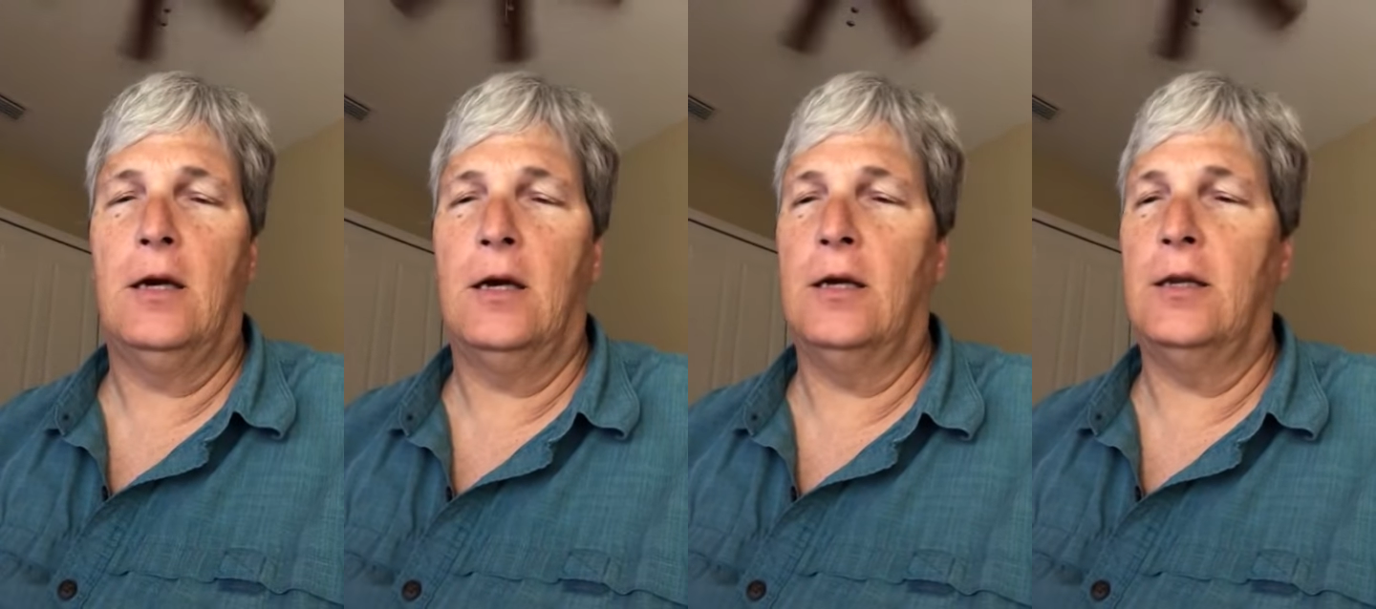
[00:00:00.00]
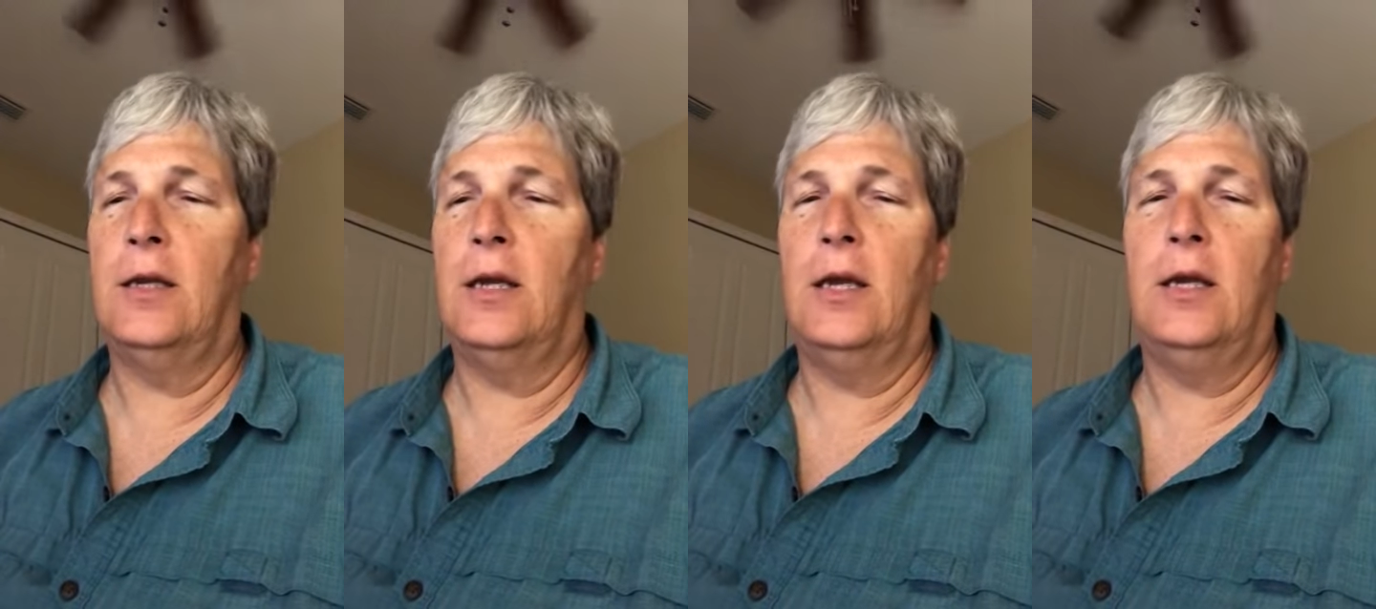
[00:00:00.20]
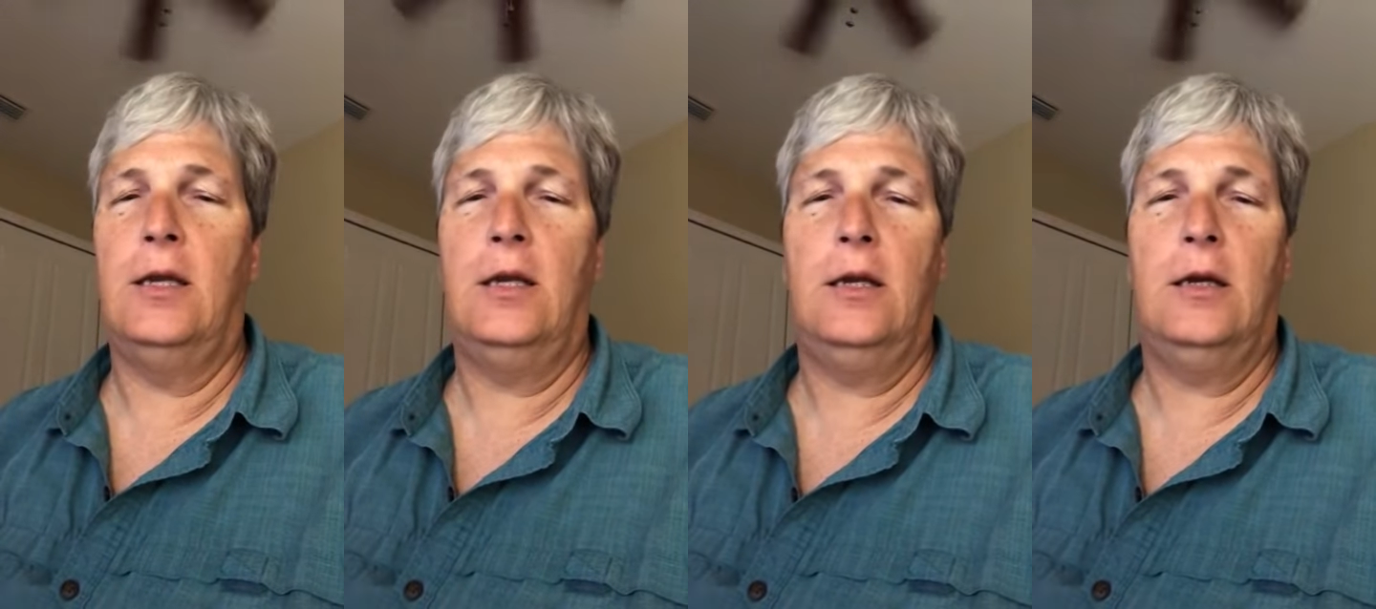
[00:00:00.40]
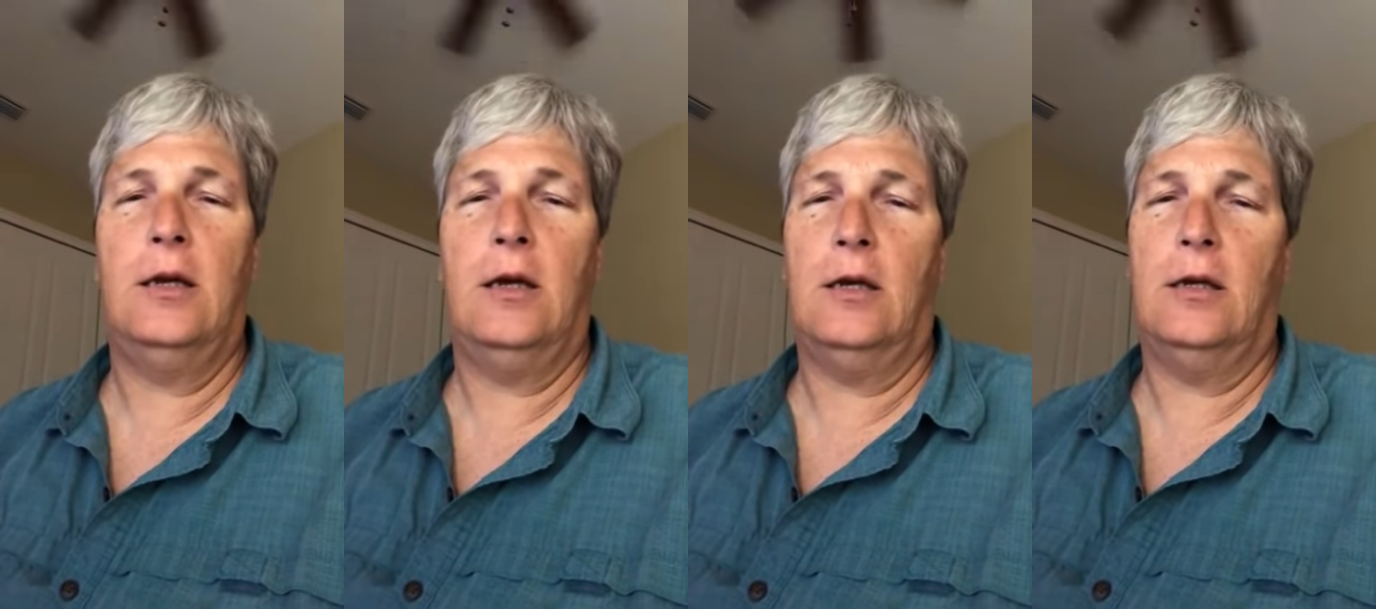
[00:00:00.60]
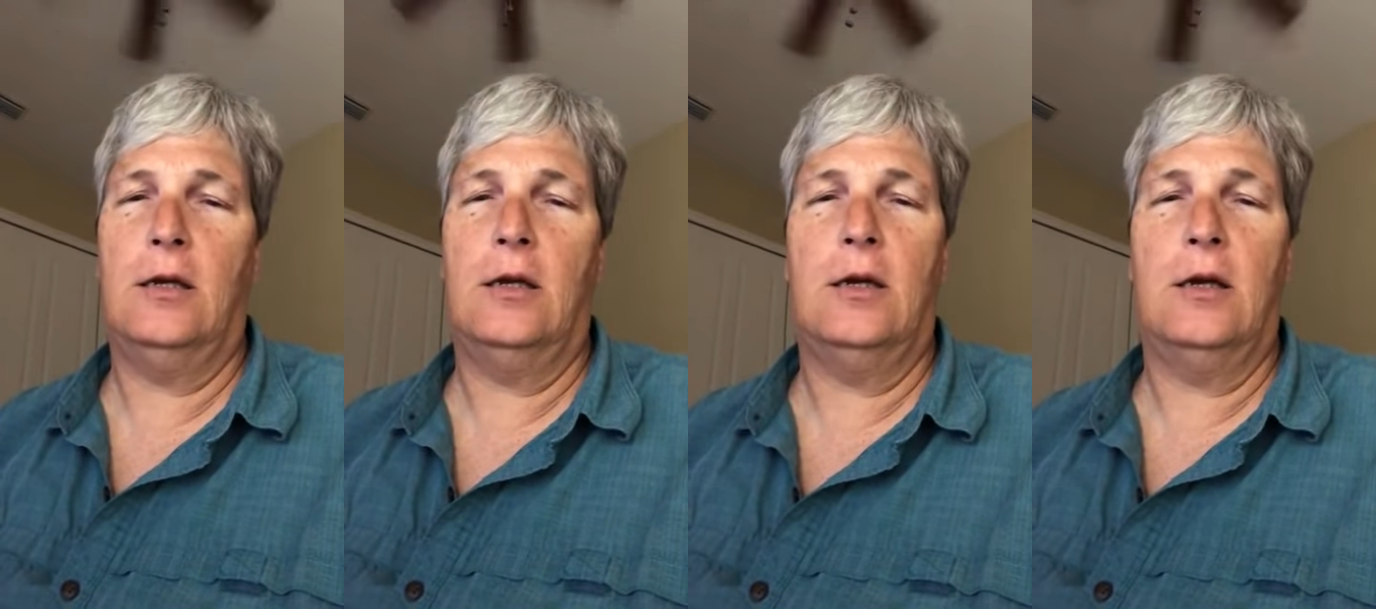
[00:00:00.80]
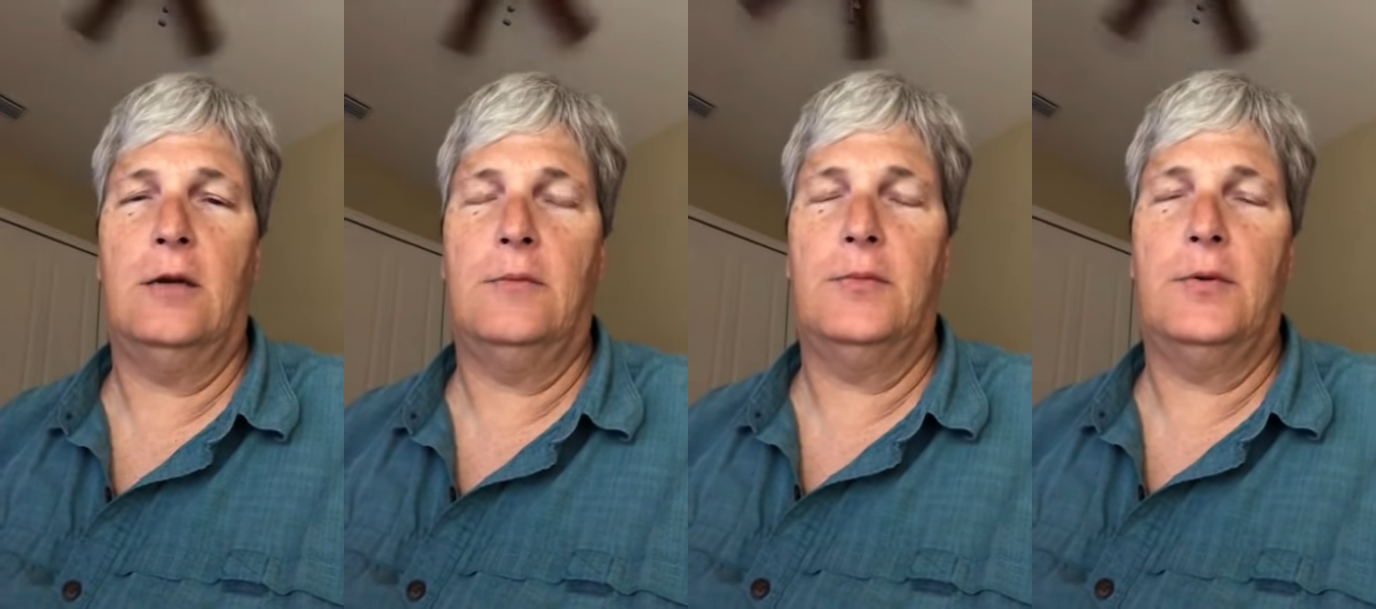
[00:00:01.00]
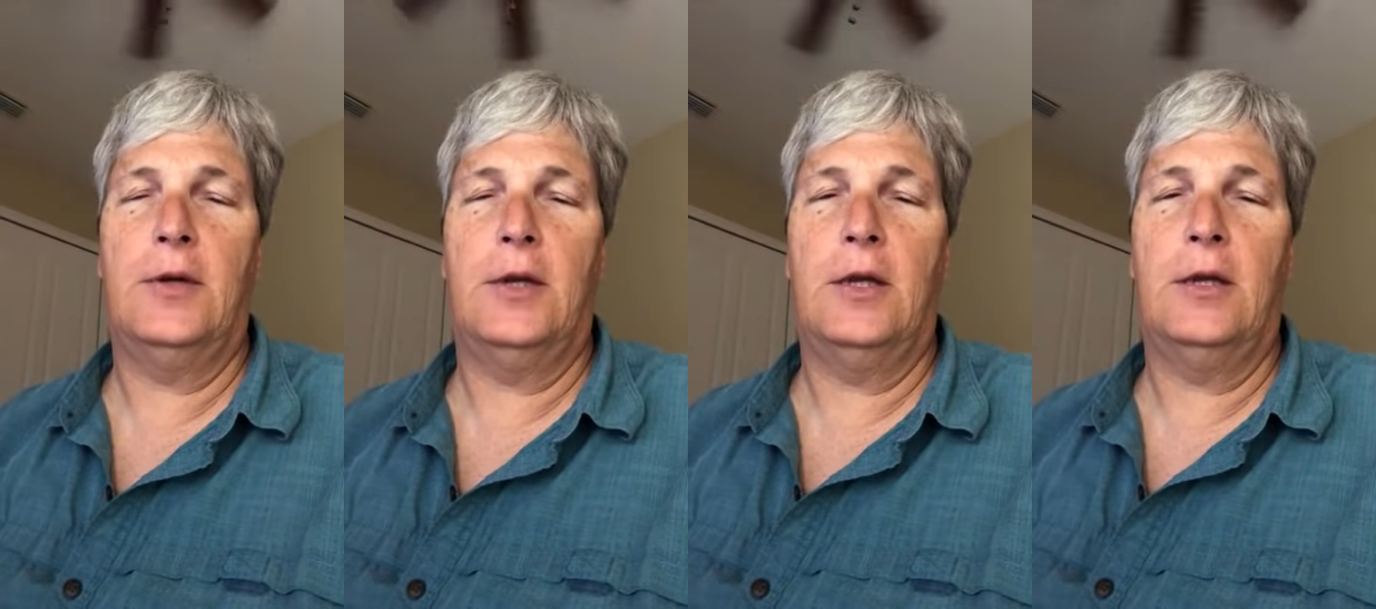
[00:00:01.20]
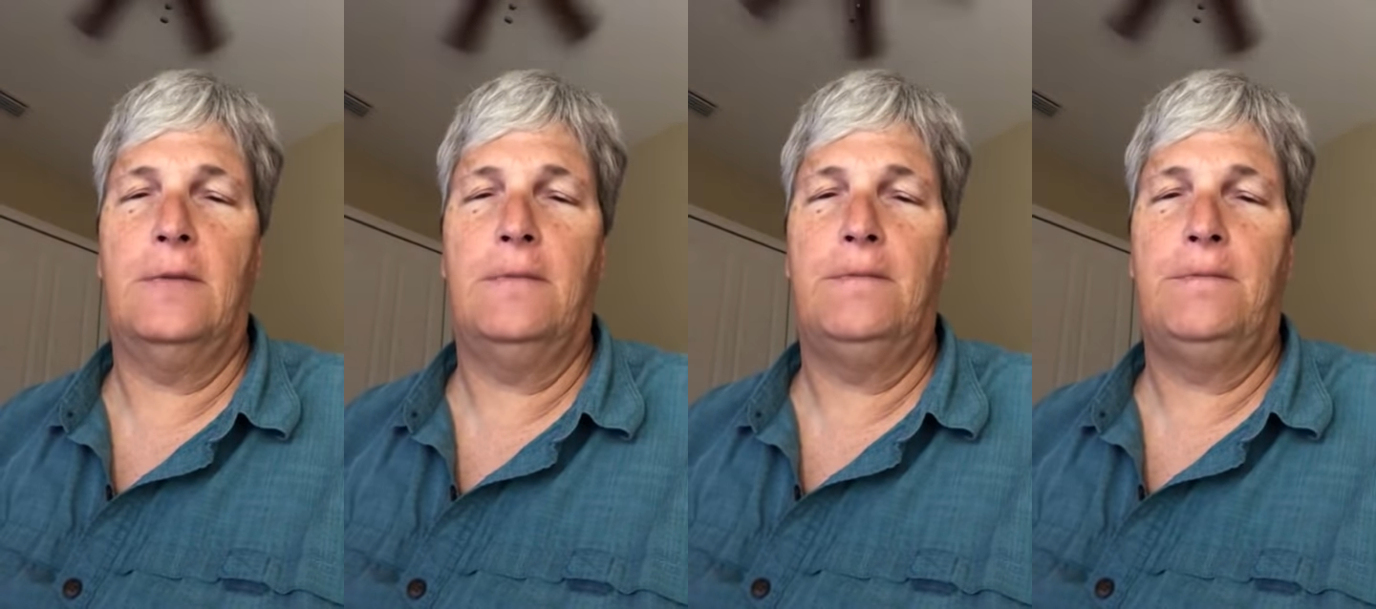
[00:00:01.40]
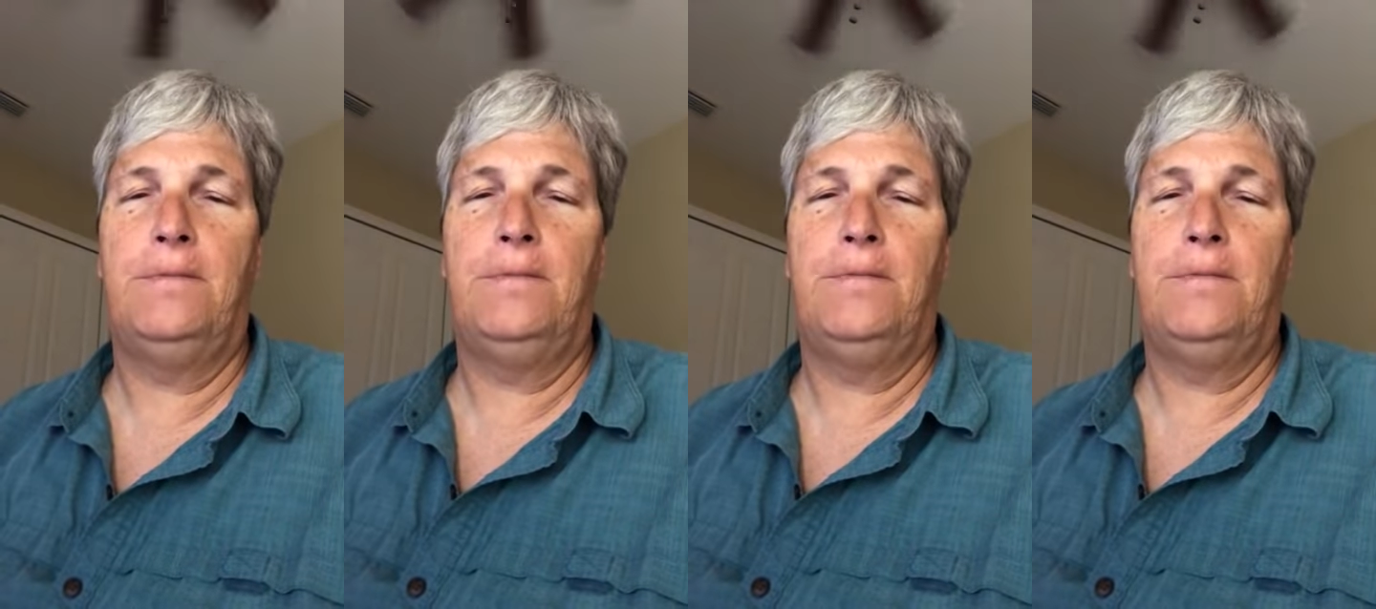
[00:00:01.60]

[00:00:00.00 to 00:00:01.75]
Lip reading: on any kind of company